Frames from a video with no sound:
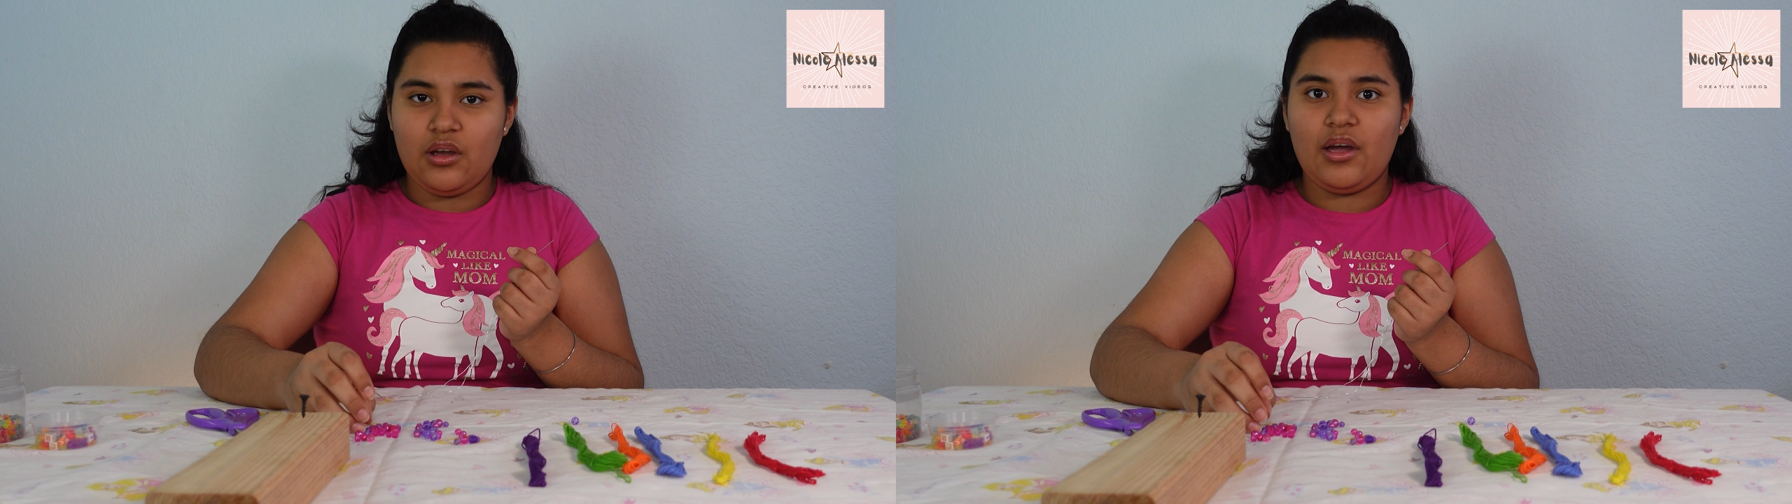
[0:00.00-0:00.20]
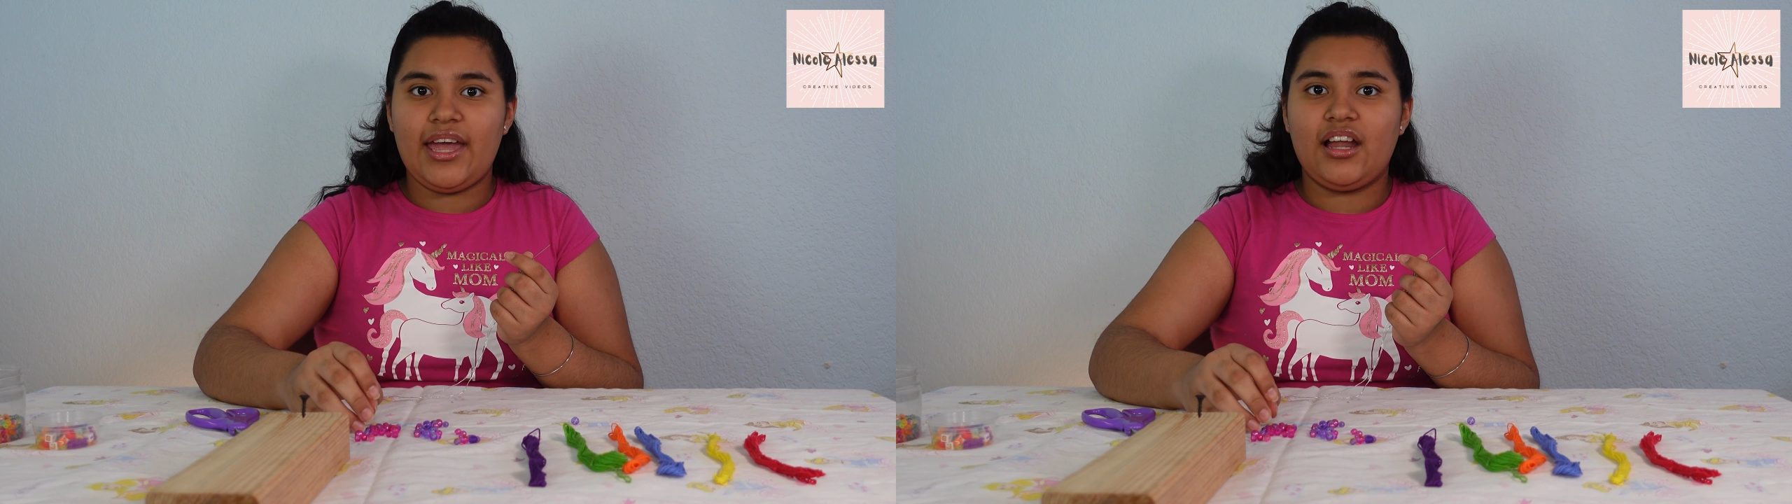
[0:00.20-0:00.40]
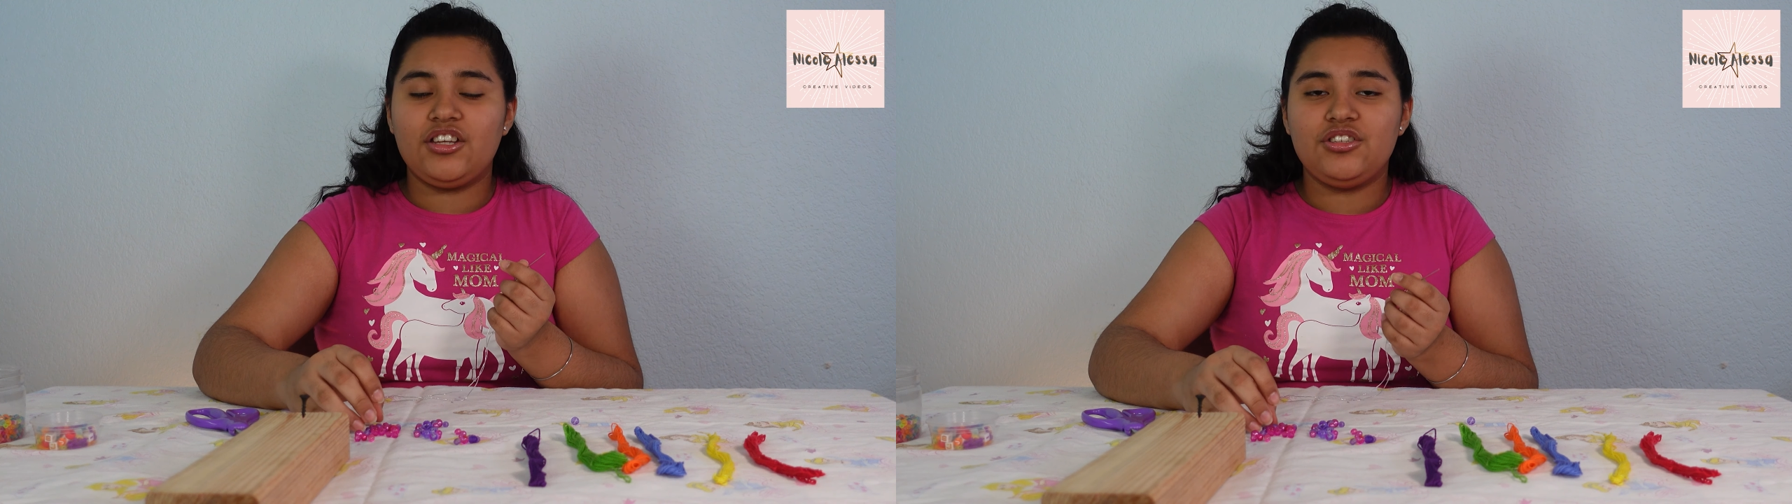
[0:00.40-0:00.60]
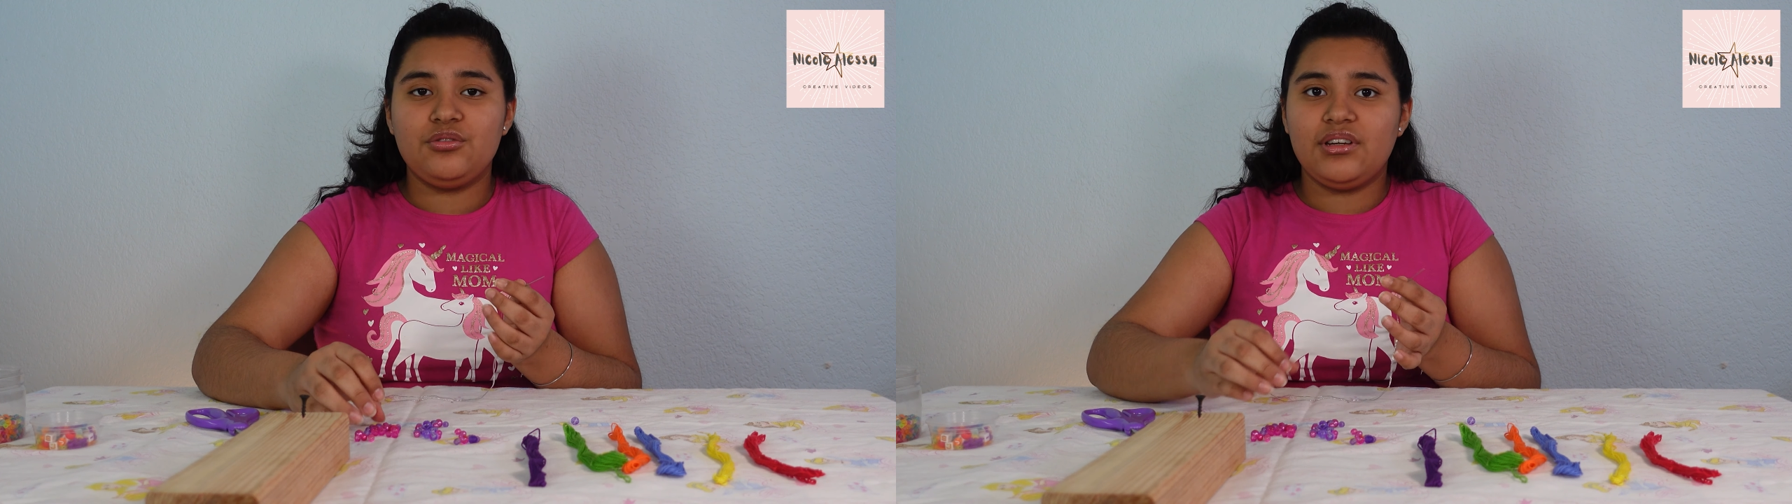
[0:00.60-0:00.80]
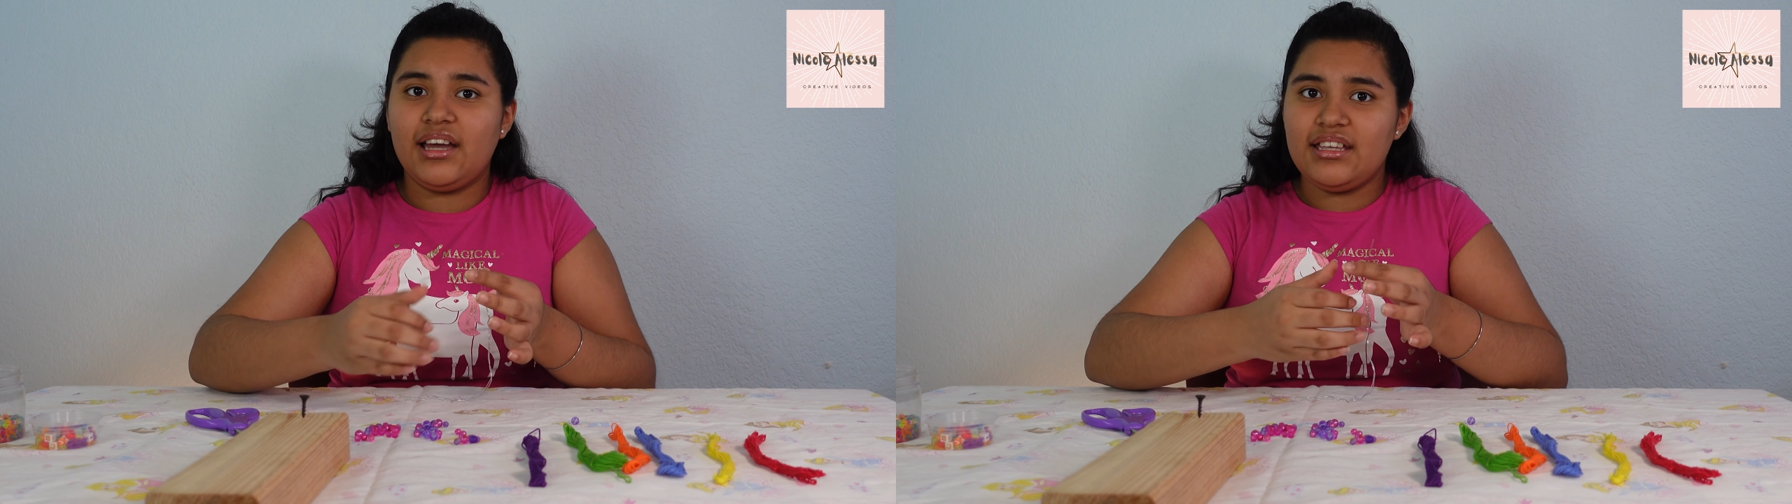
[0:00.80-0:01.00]
And
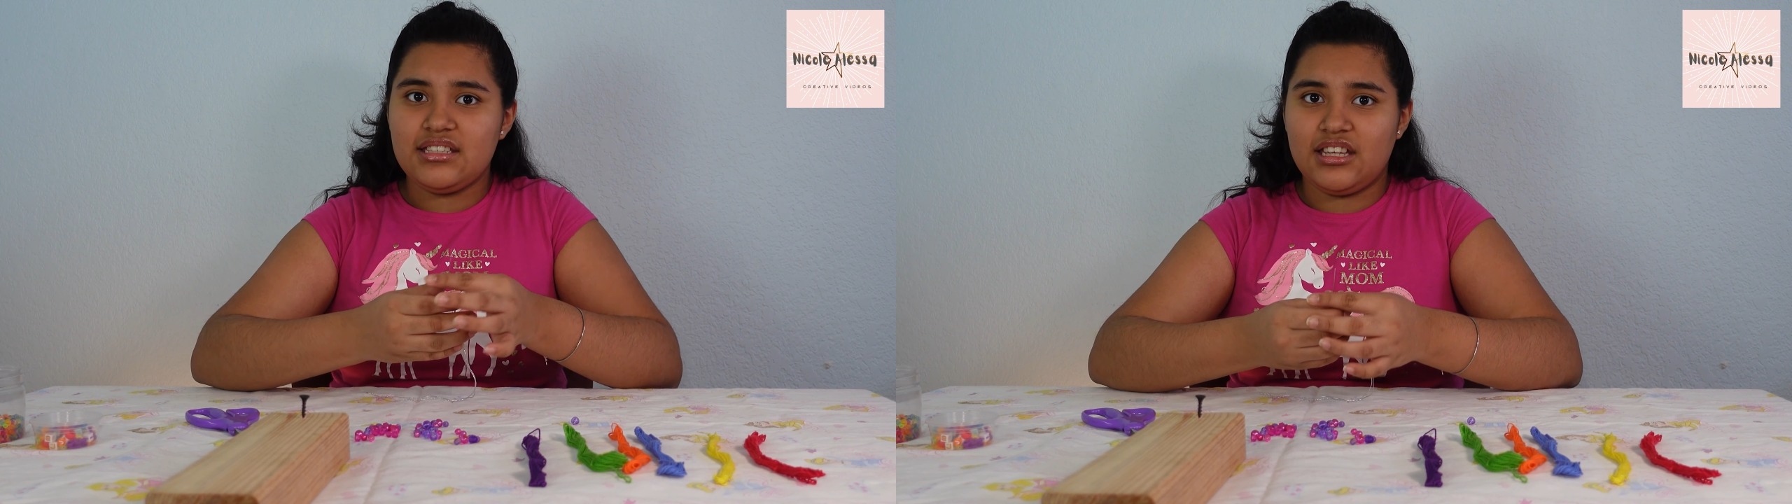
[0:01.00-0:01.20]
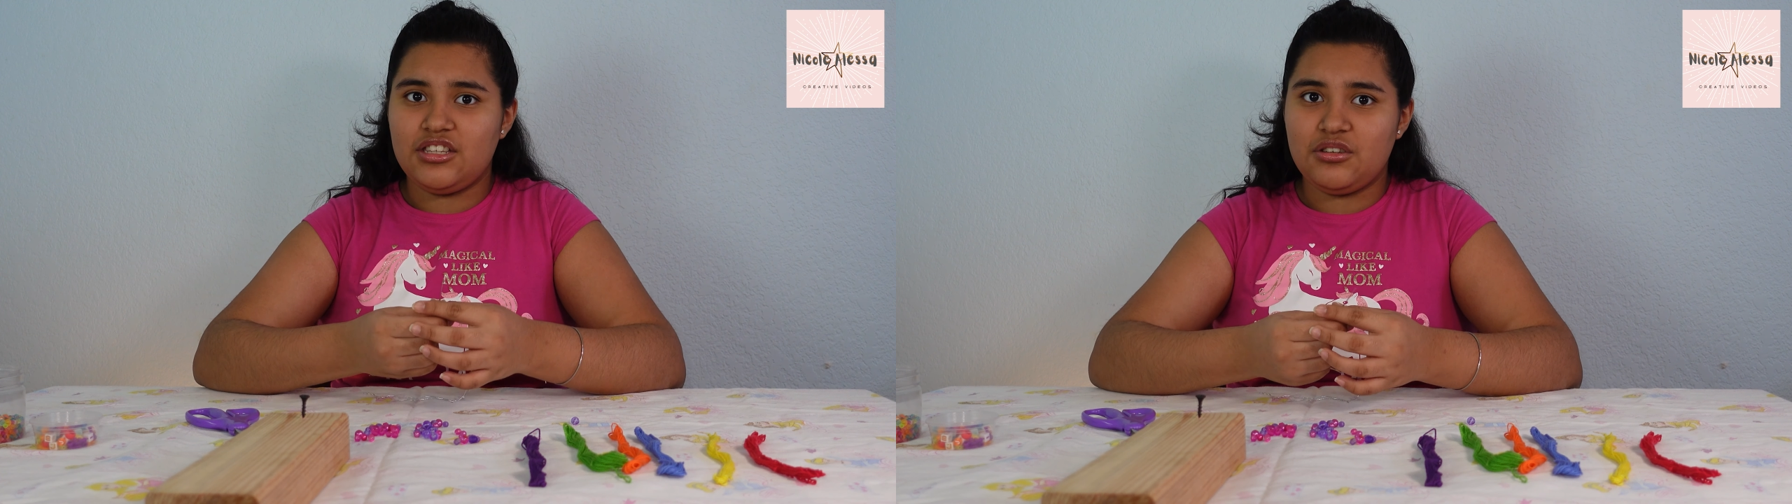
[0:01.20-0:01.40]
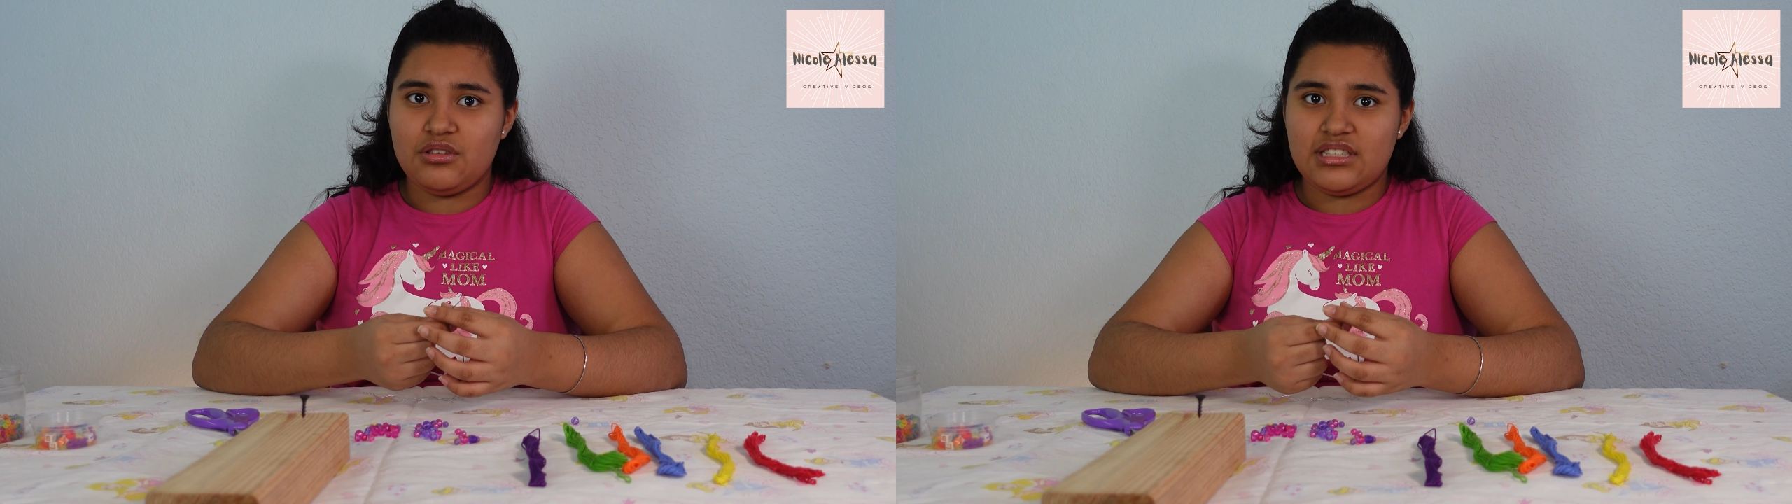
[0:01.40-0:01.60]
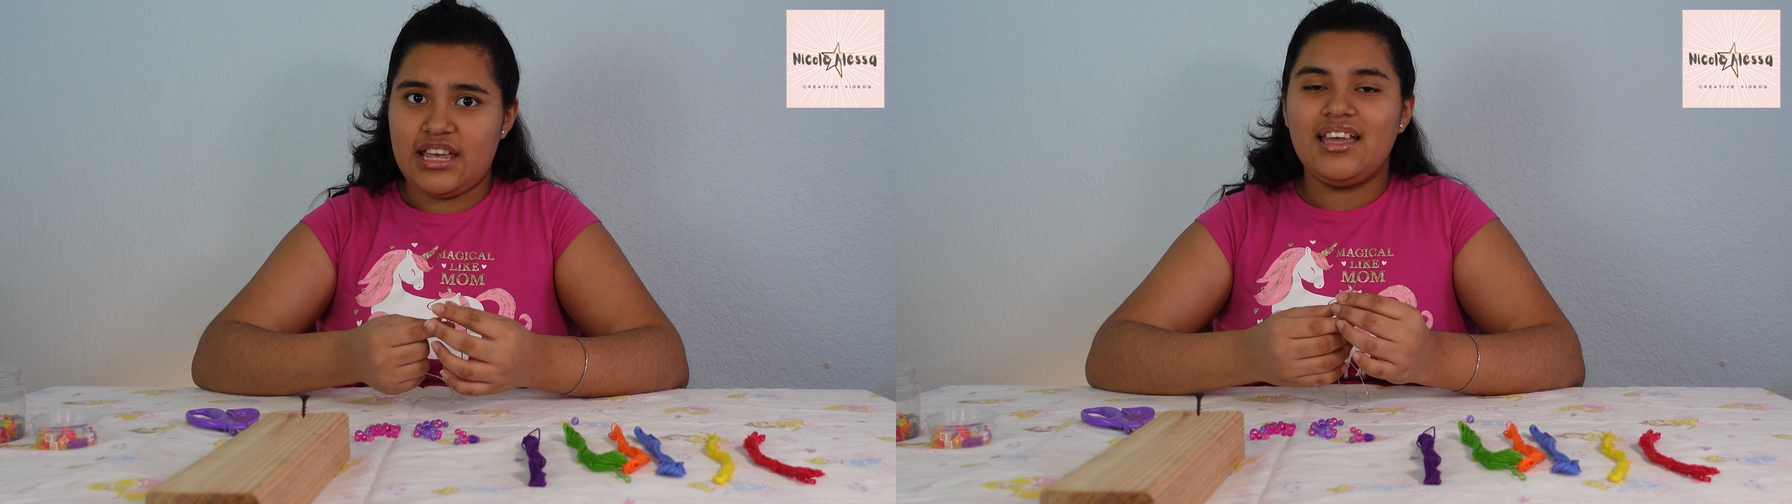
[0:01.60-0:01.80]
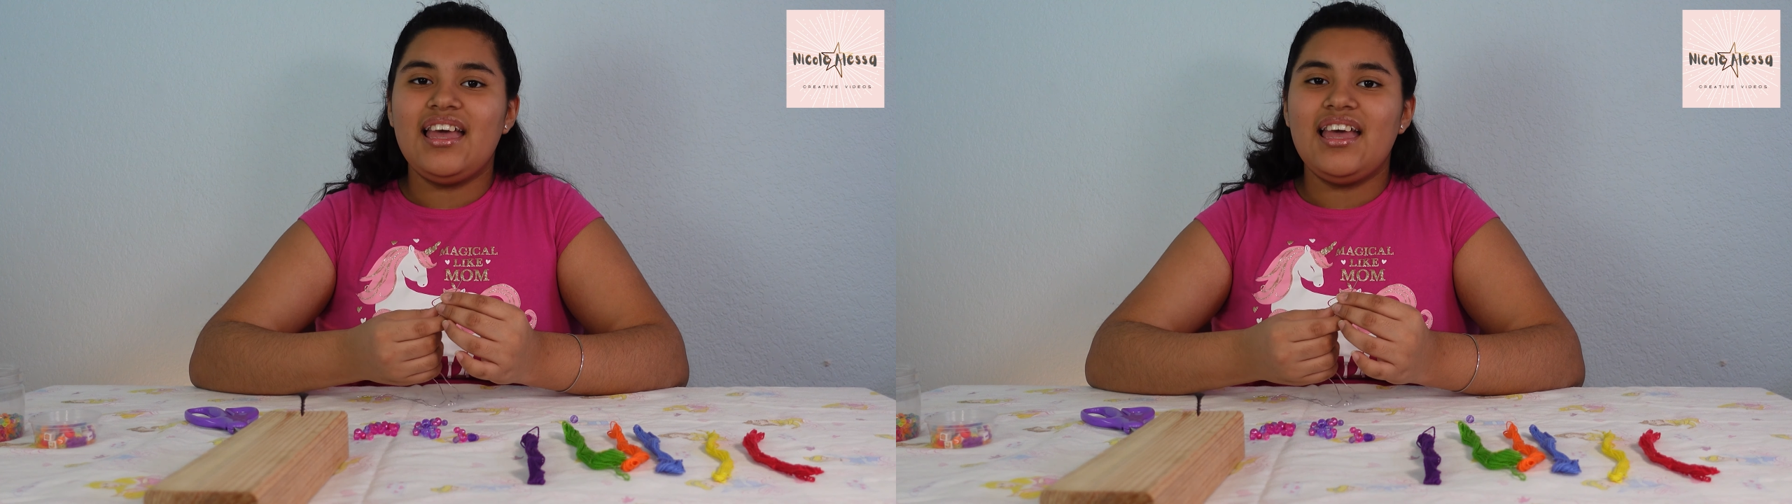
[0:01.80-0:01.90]
you guys can use